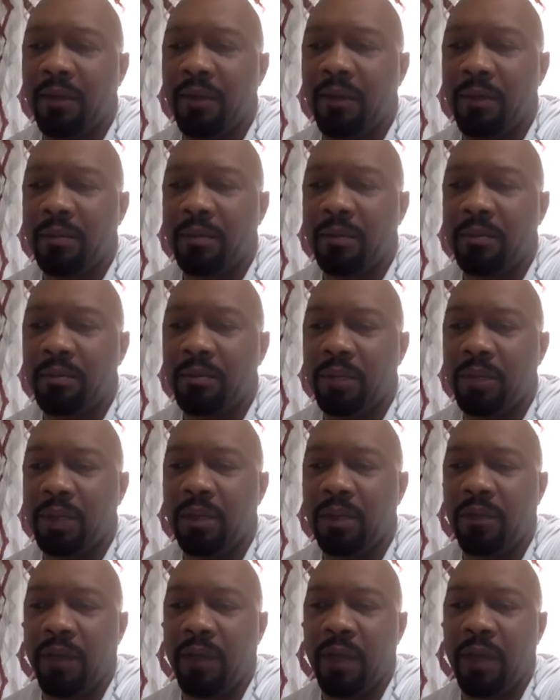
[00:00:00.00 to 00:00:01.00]
I'm being a
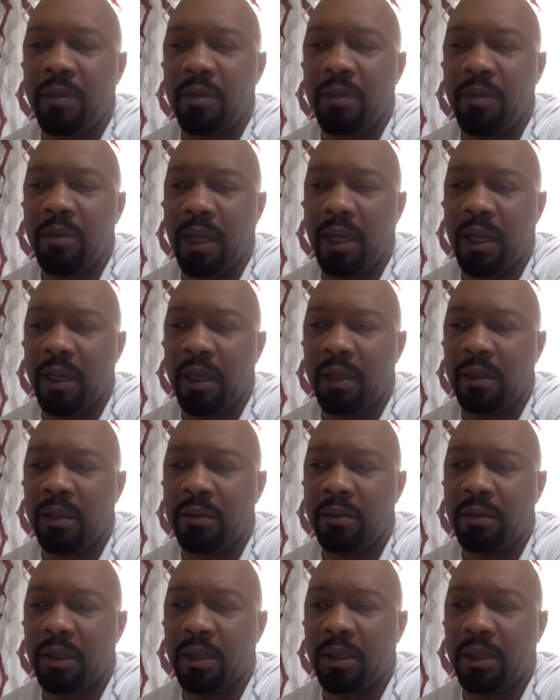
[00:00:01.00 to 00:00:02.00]
family man and
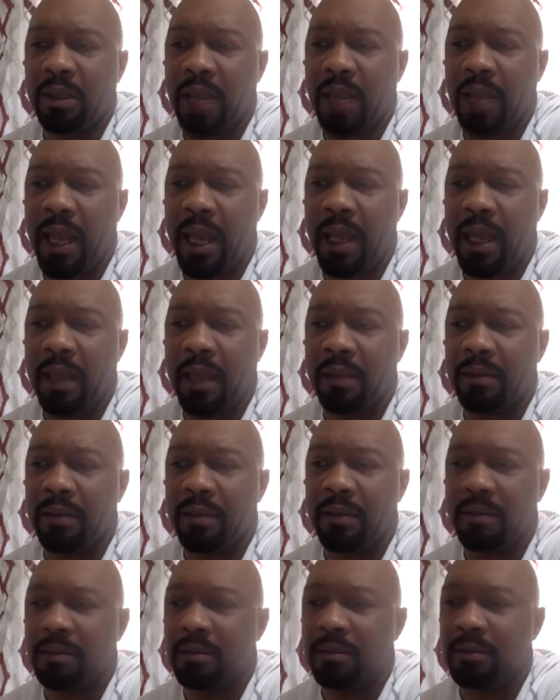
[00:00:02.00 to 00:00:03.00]
being a dad and
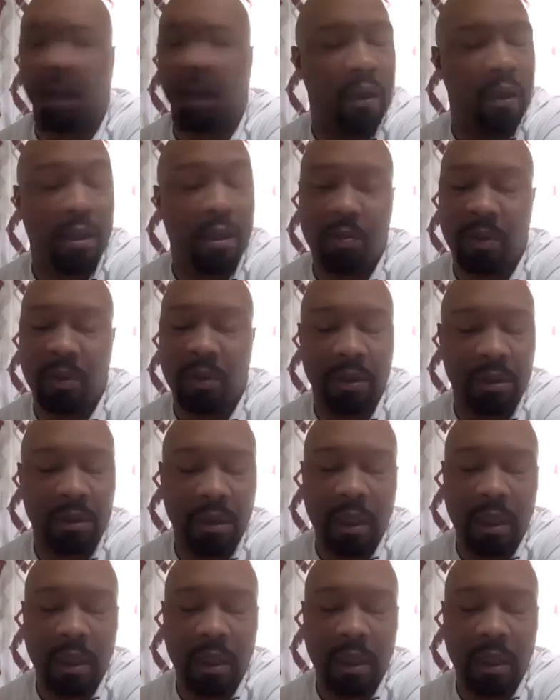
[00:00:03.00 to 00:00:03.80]
husband